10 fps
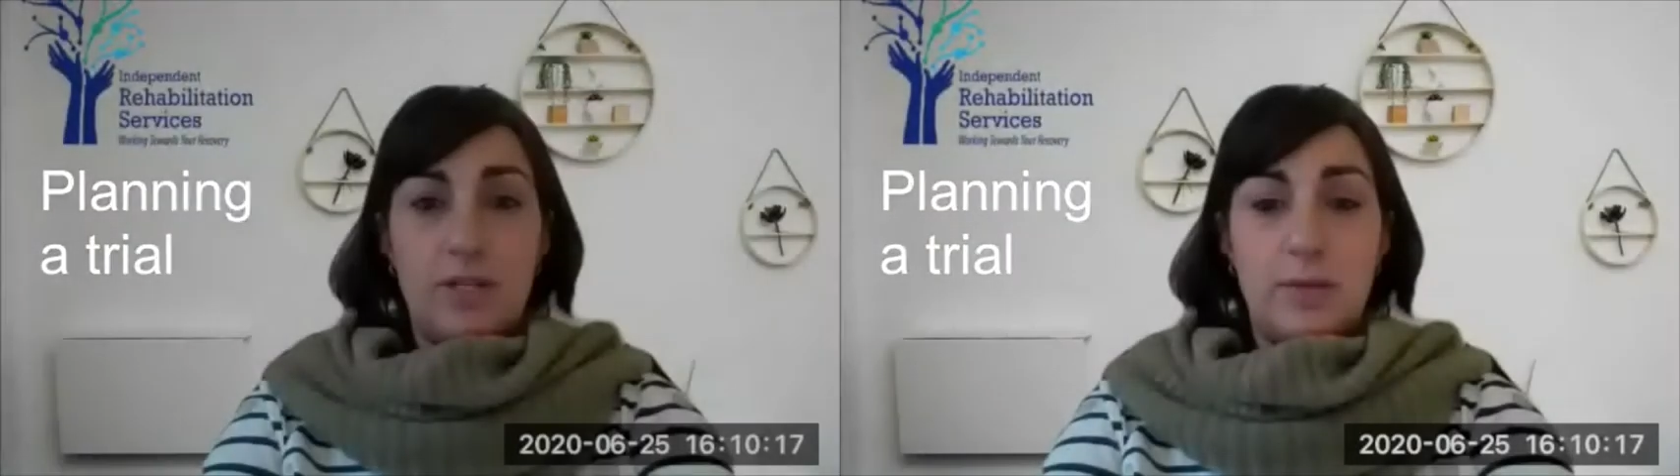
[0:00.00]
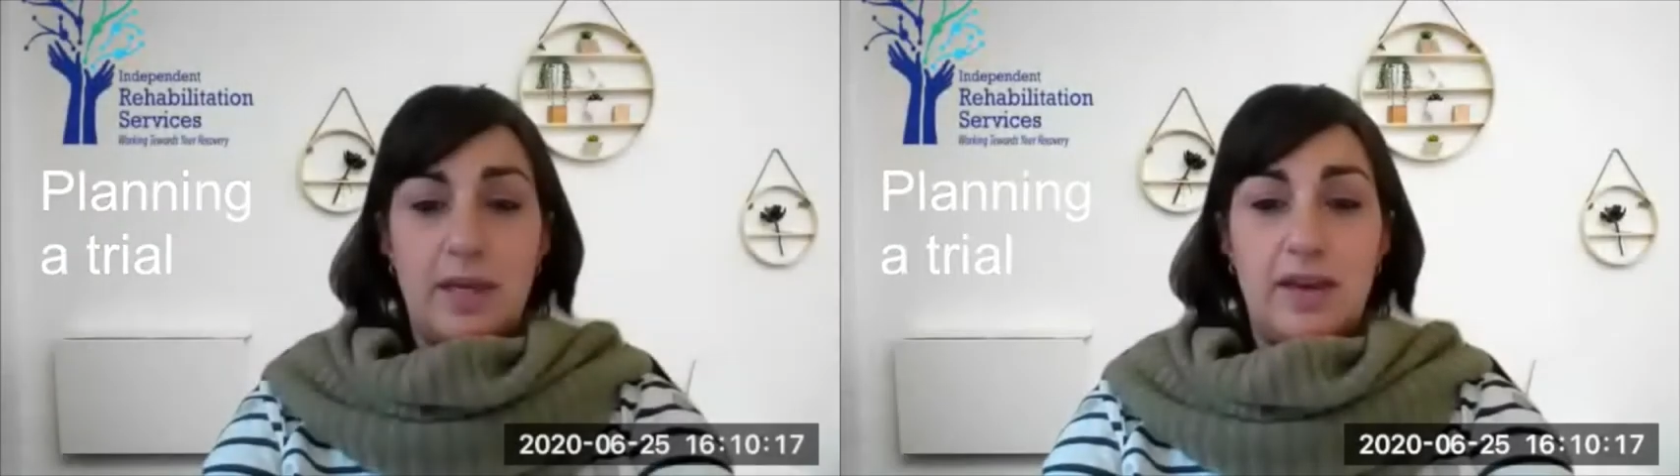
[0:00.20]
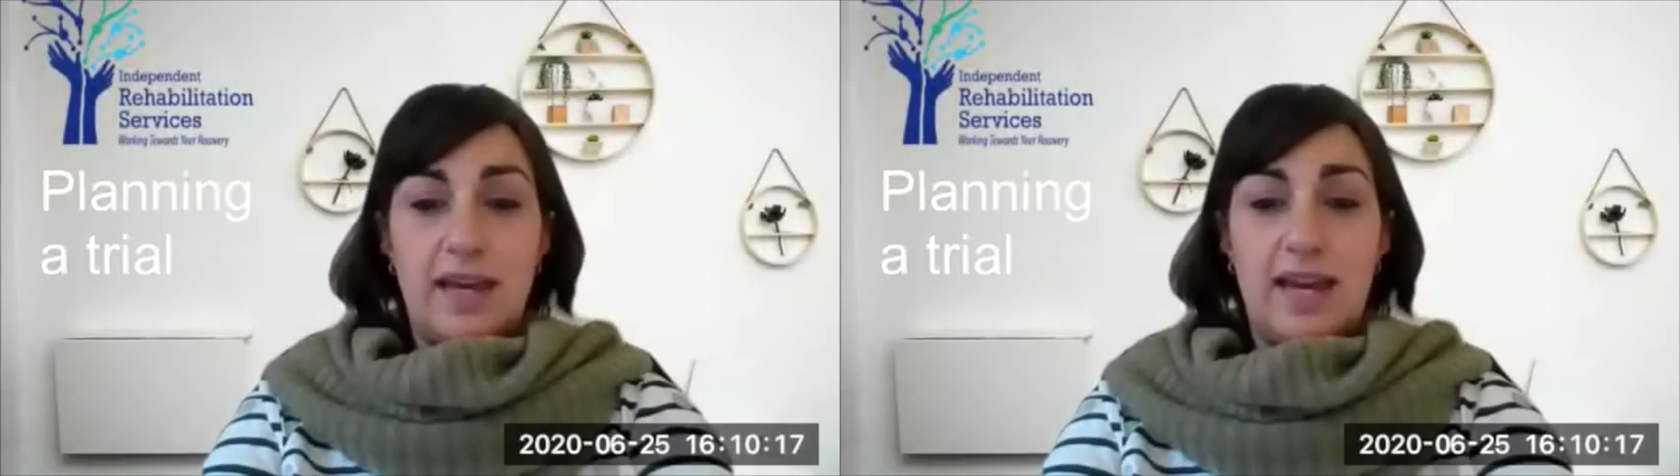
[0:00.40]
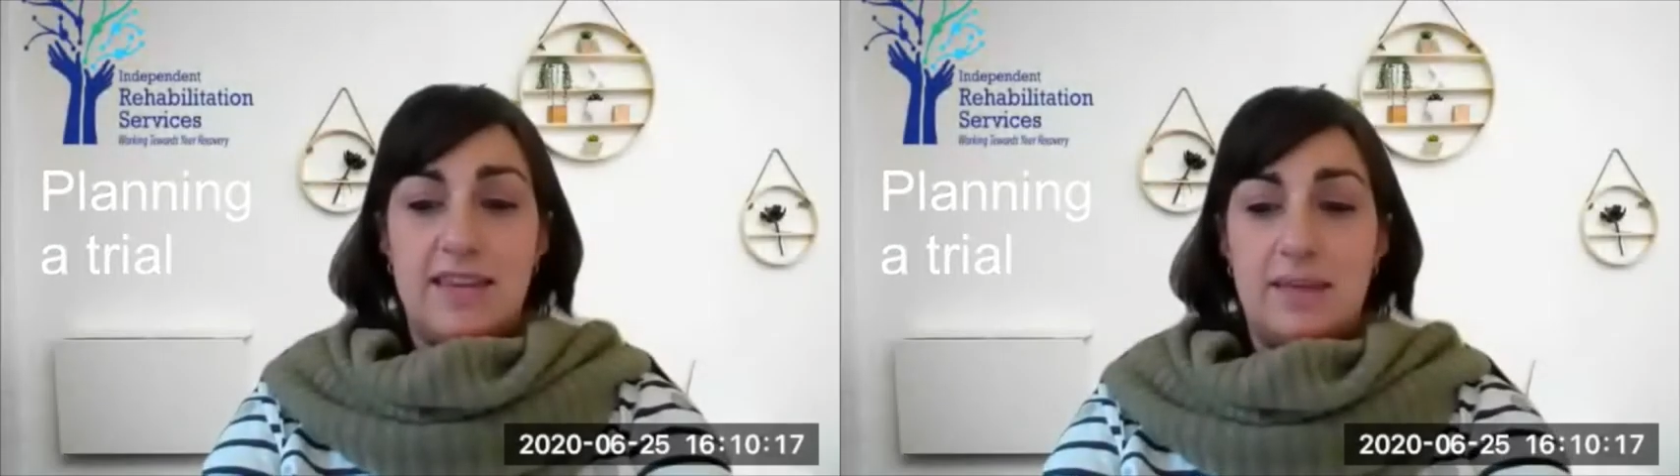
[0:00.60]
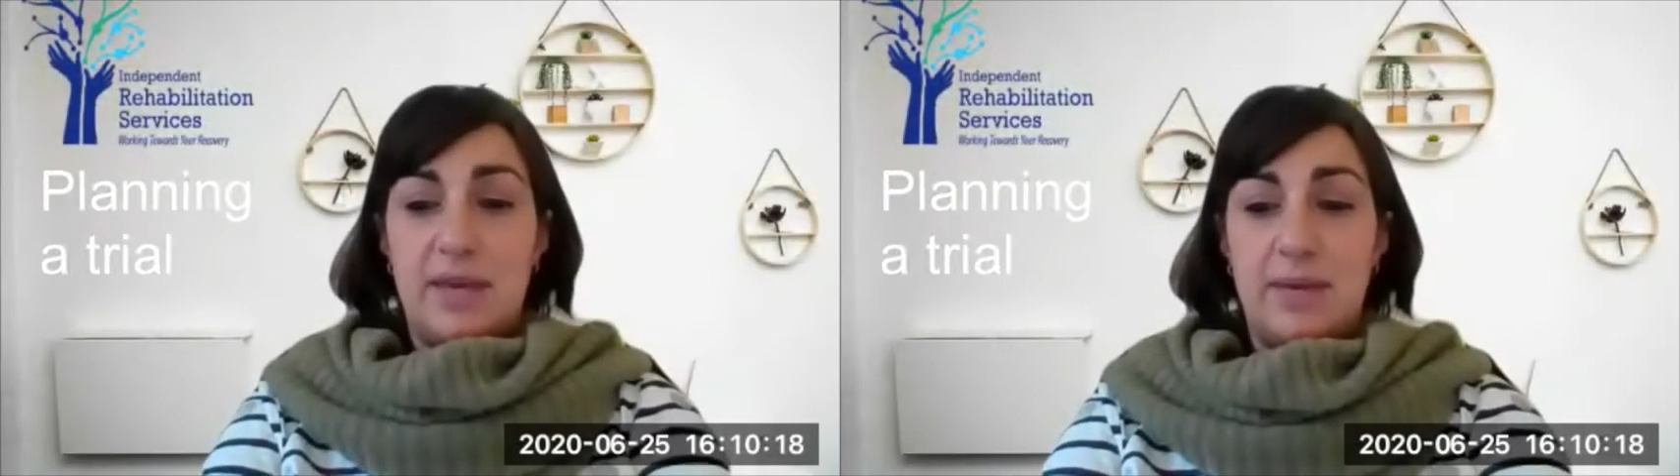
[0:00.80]
it be okay
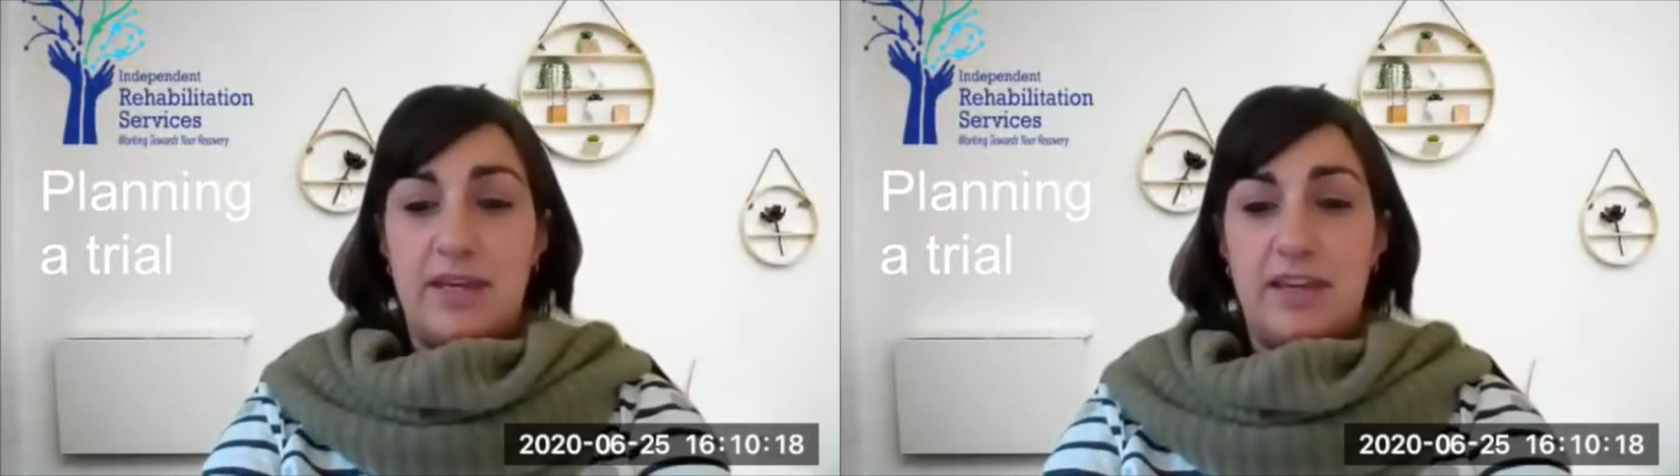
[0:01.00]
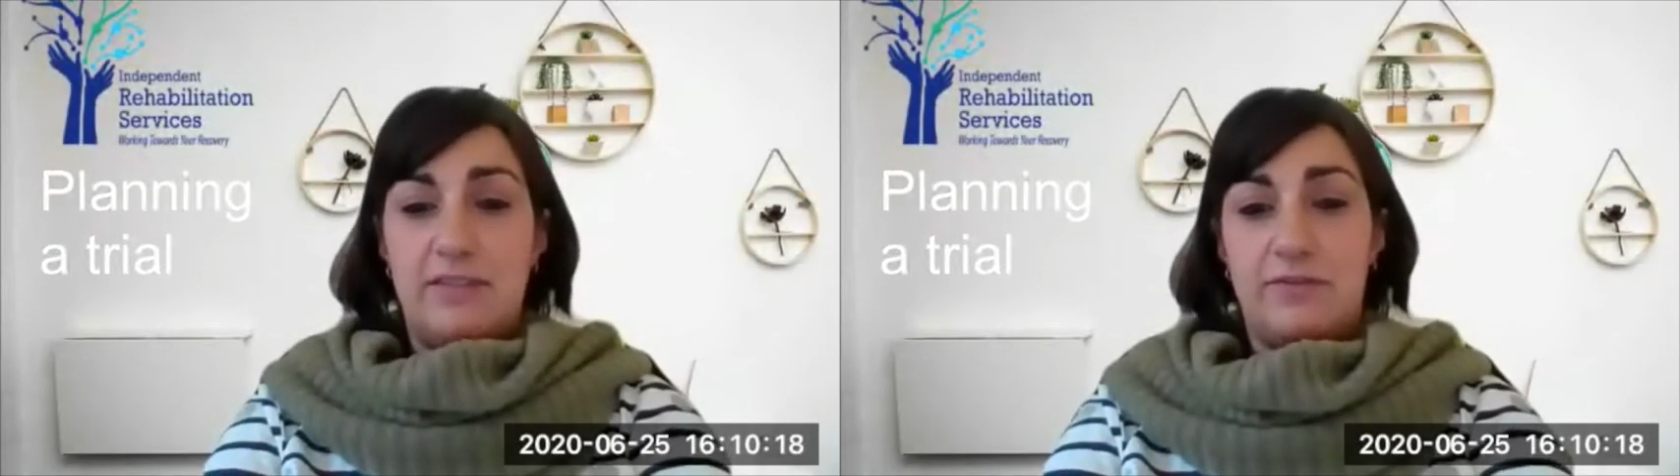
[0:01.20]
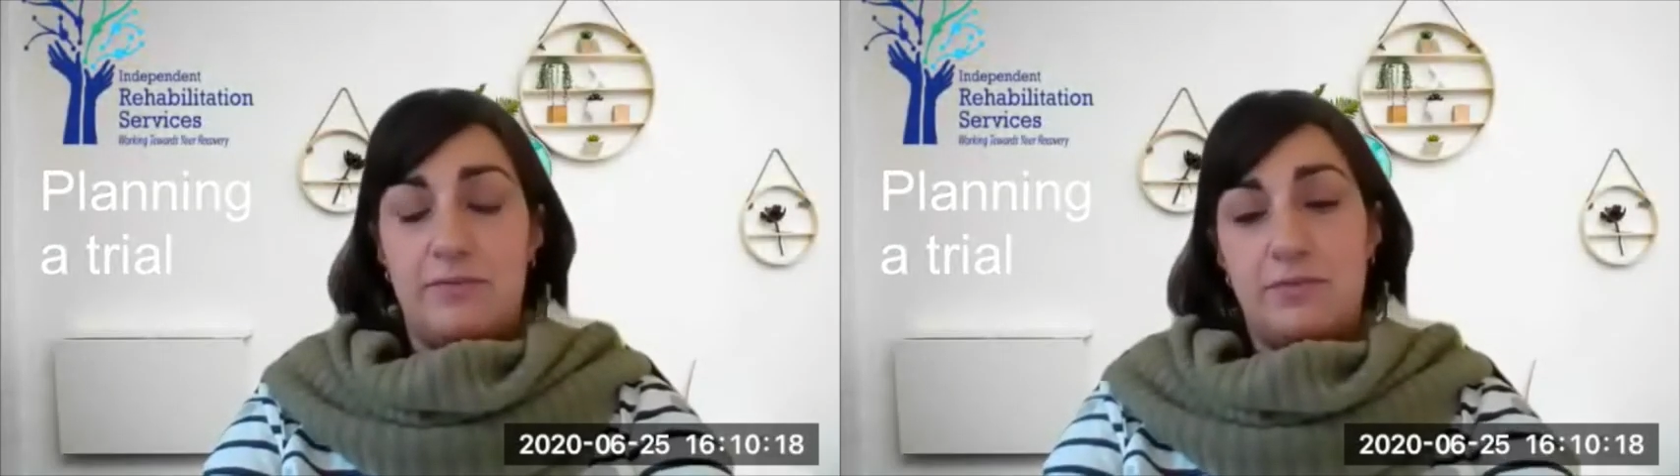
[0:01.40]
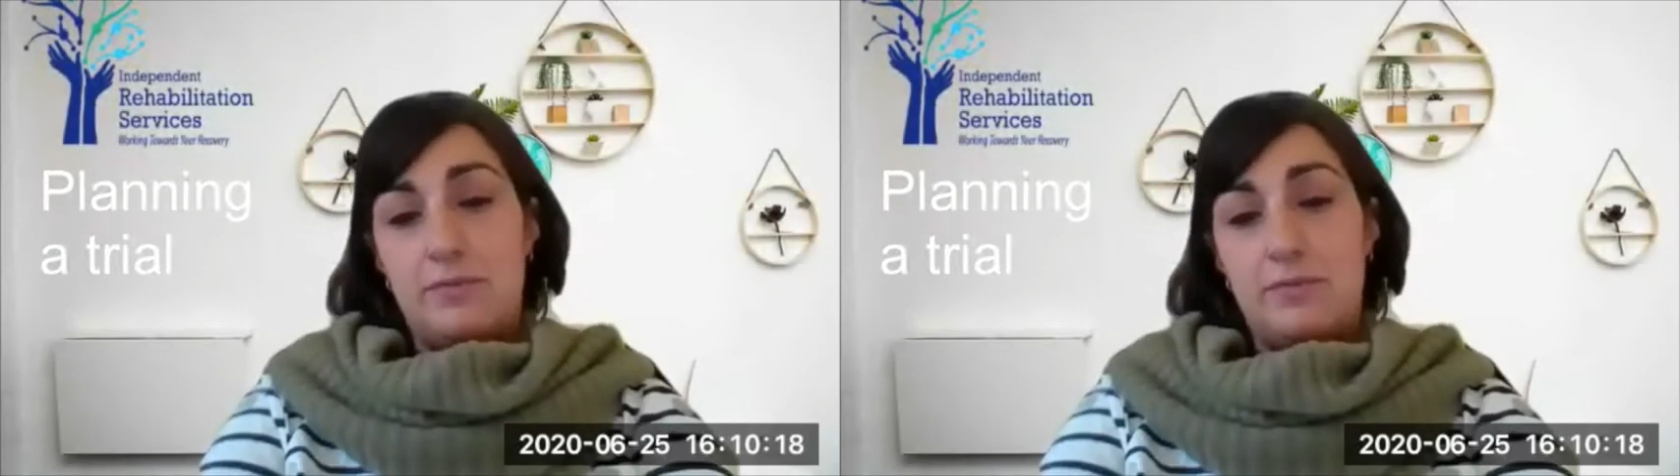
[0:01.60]
then maybe if